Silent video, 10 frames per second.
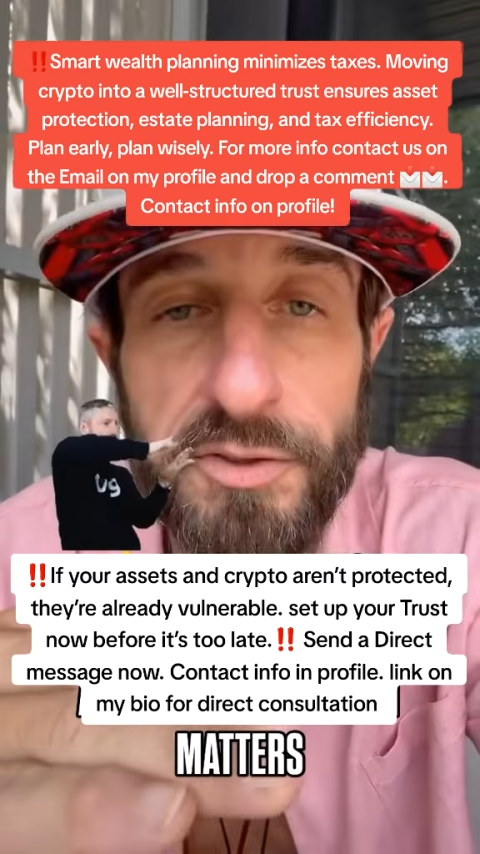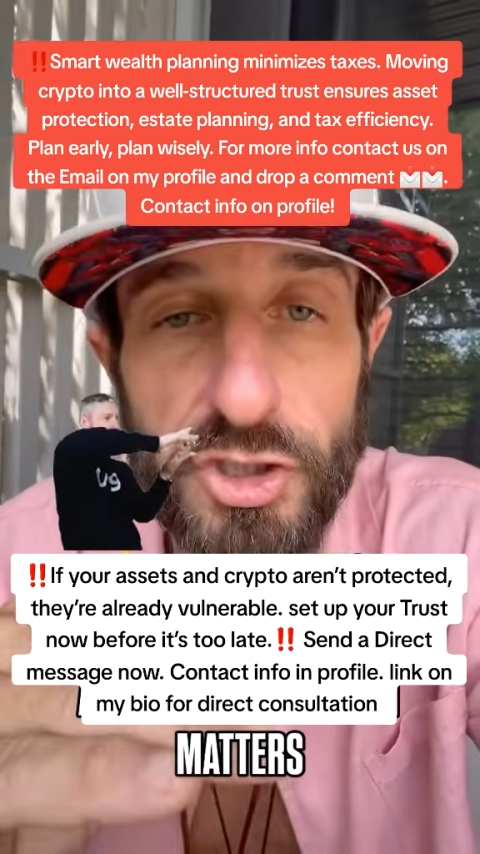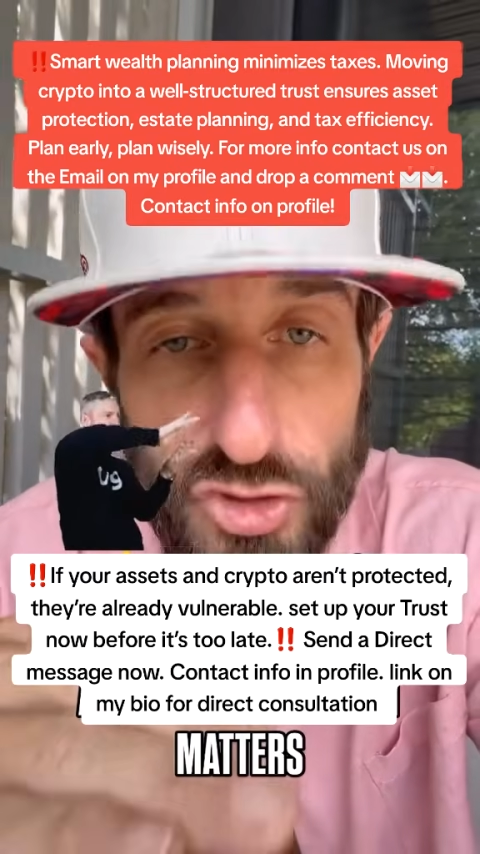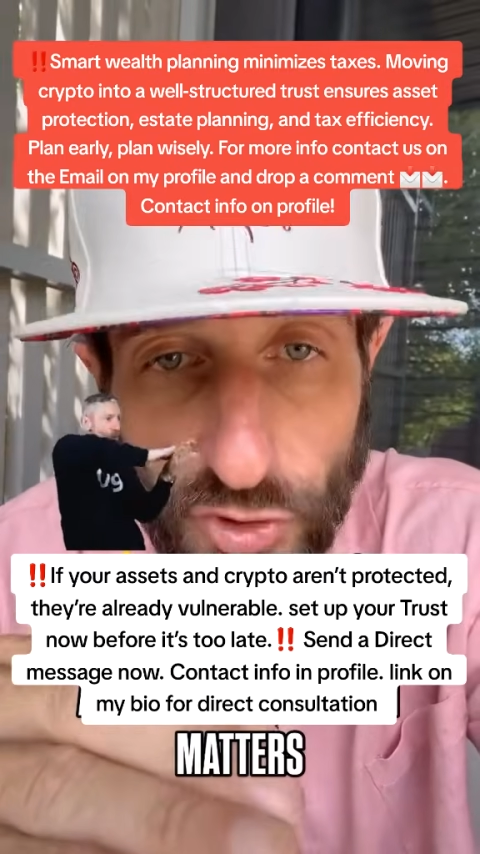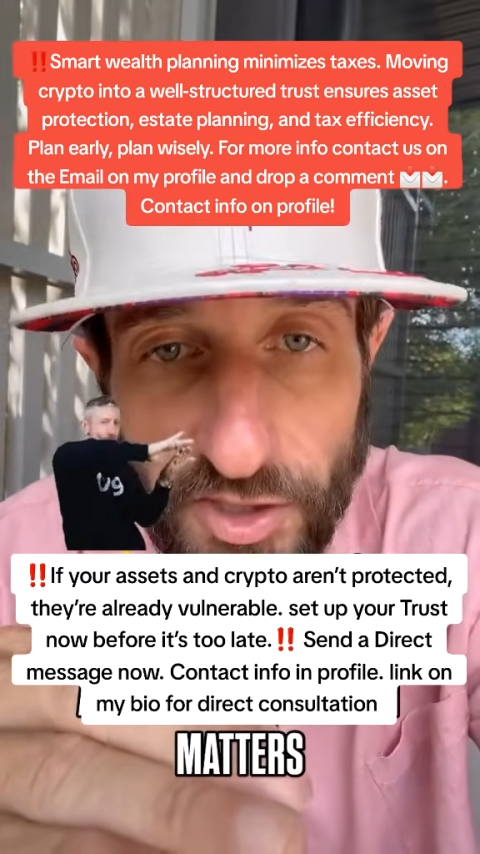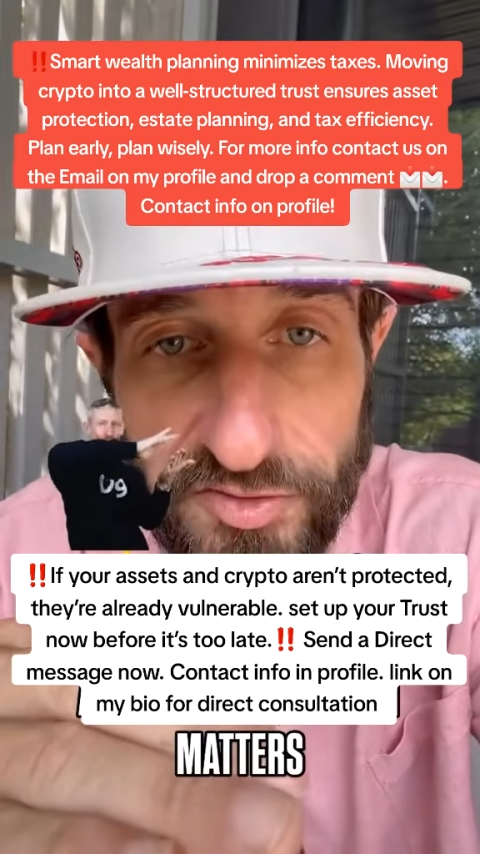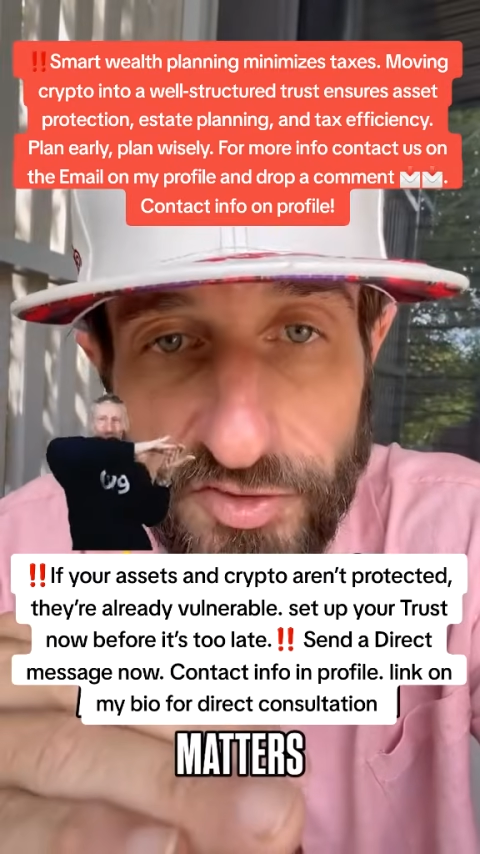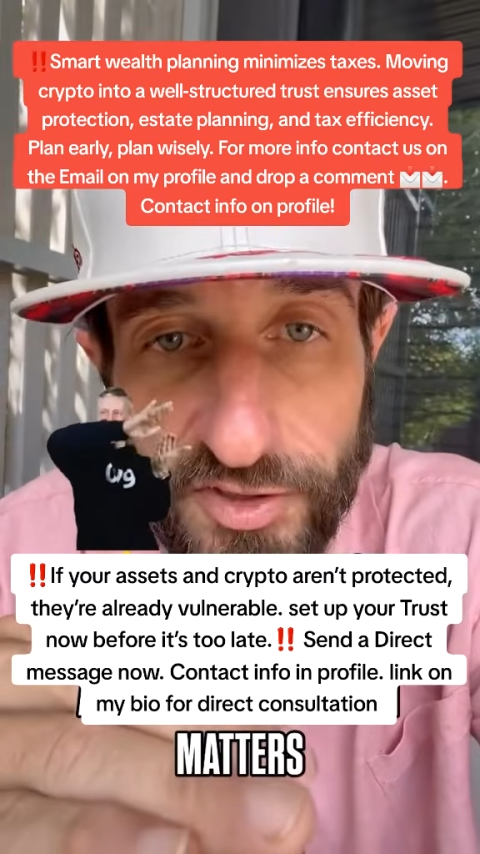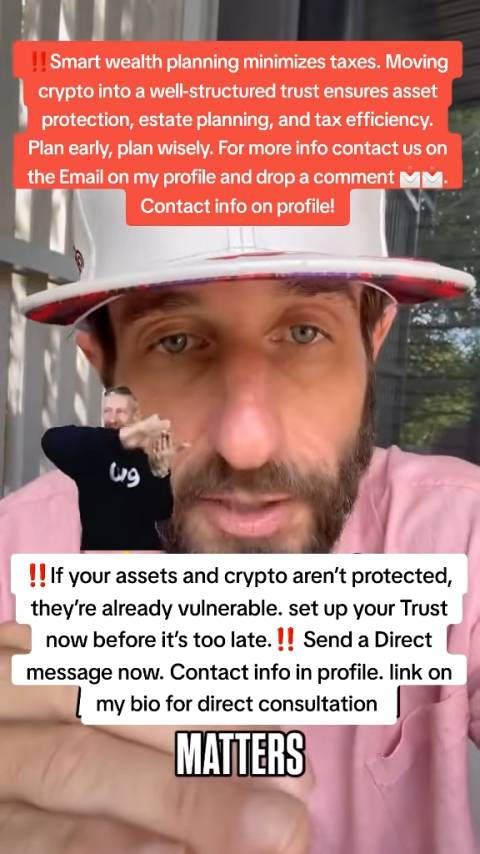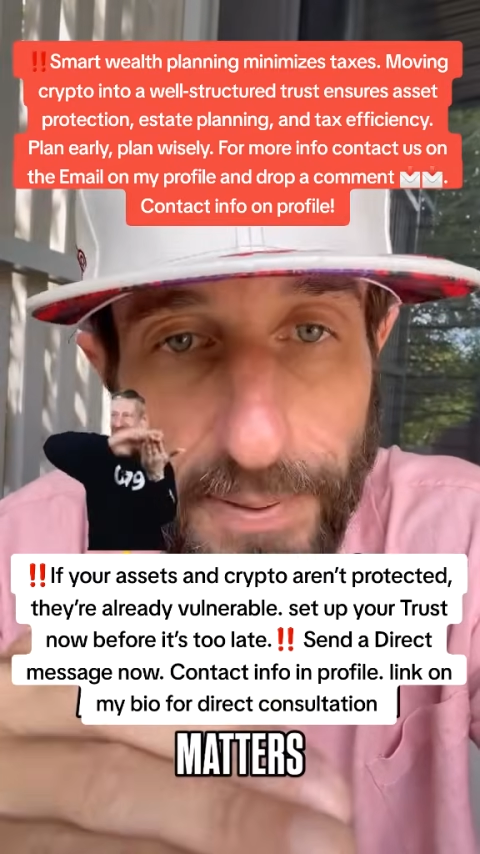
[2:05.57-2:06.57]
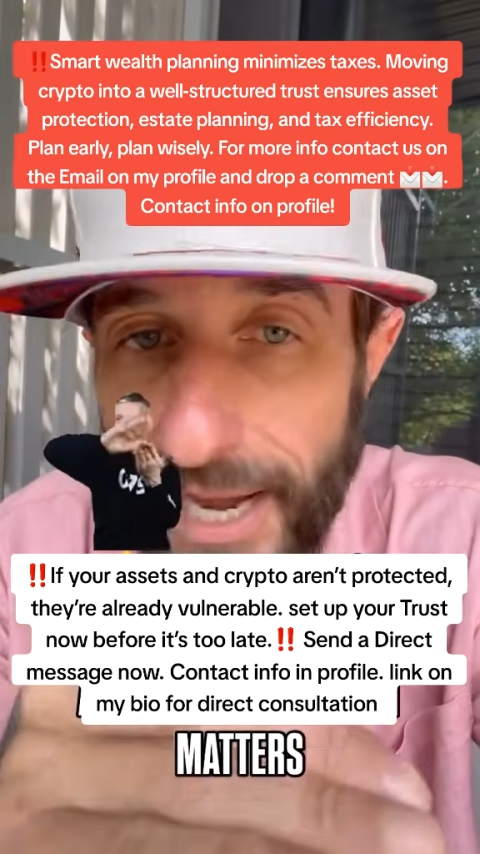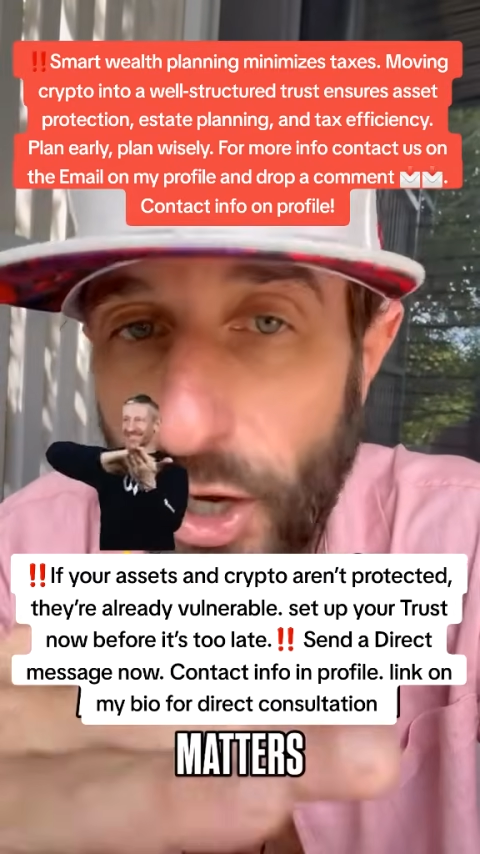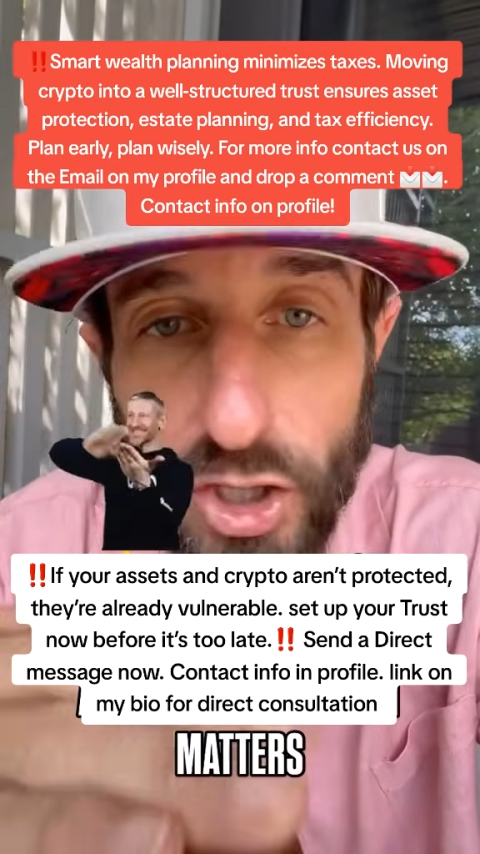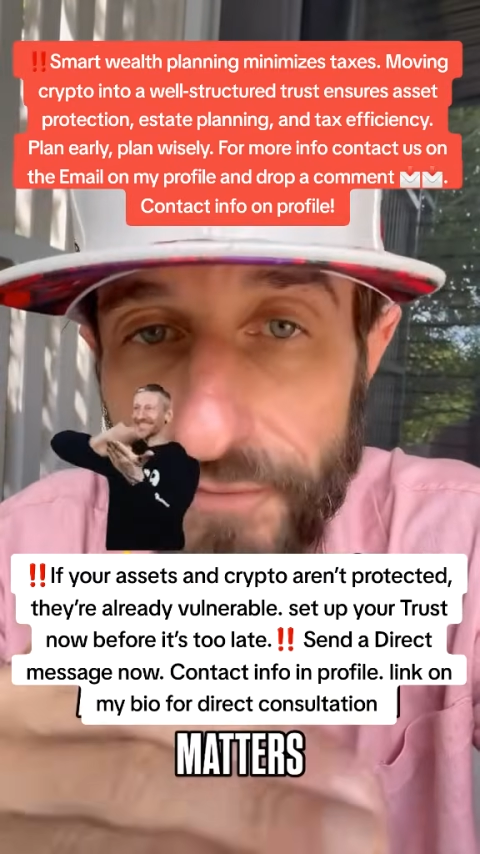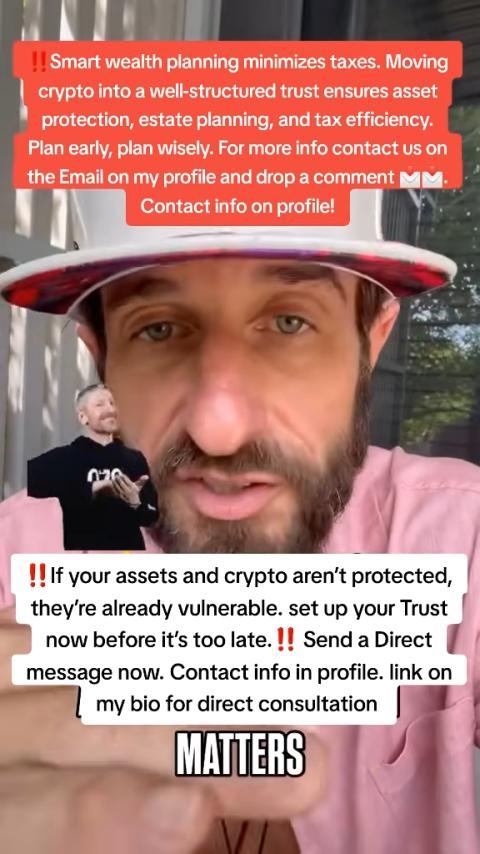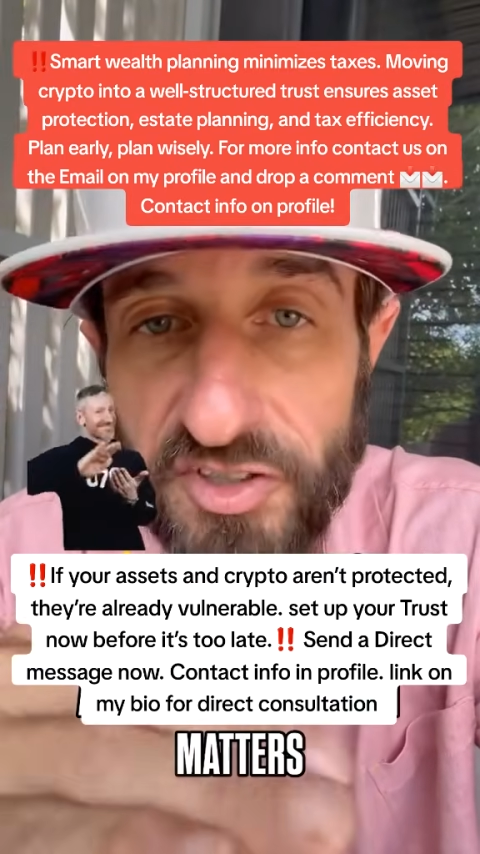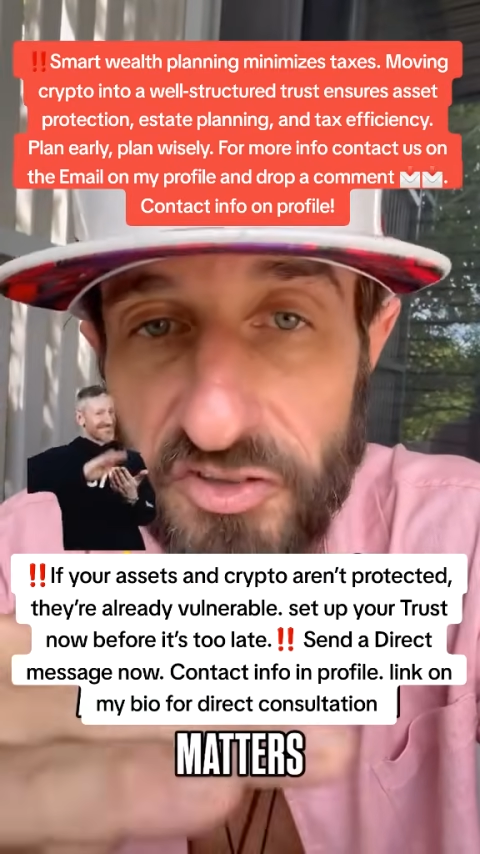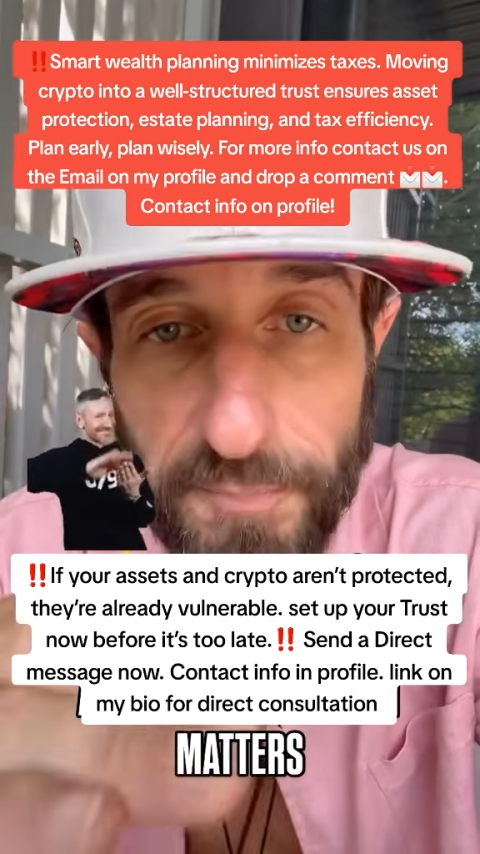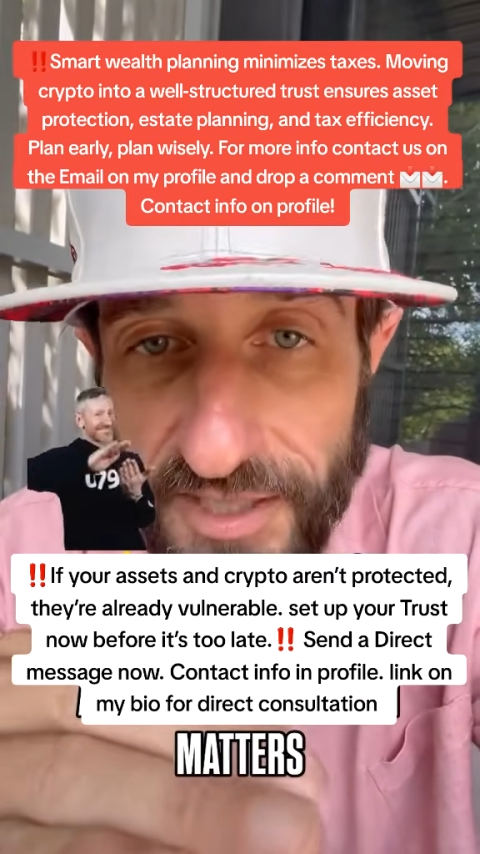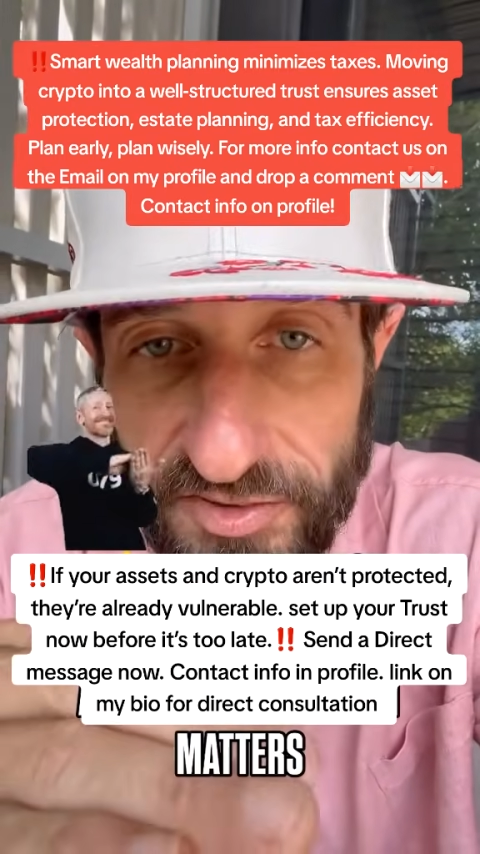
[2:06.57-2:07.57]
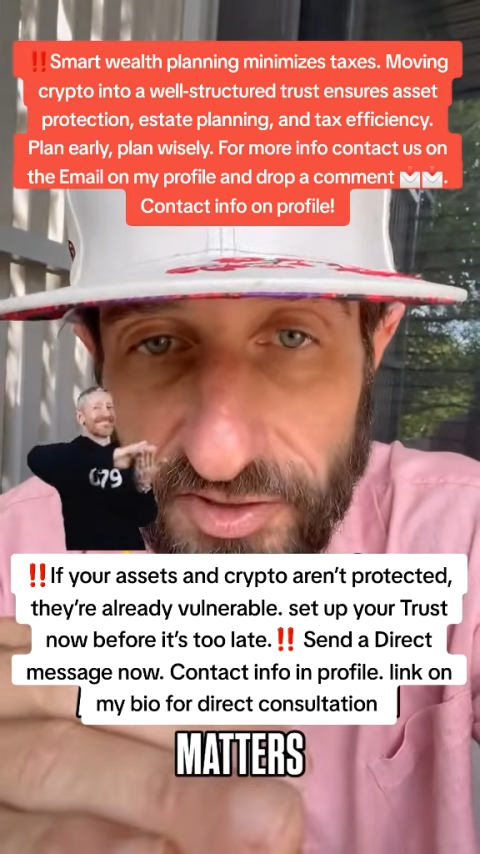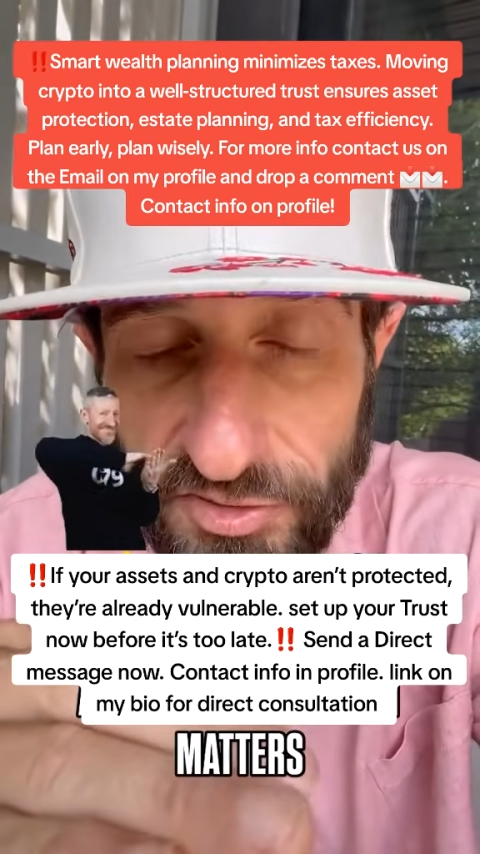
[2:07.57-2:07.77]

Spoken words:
trust is going to pay all of its expenses.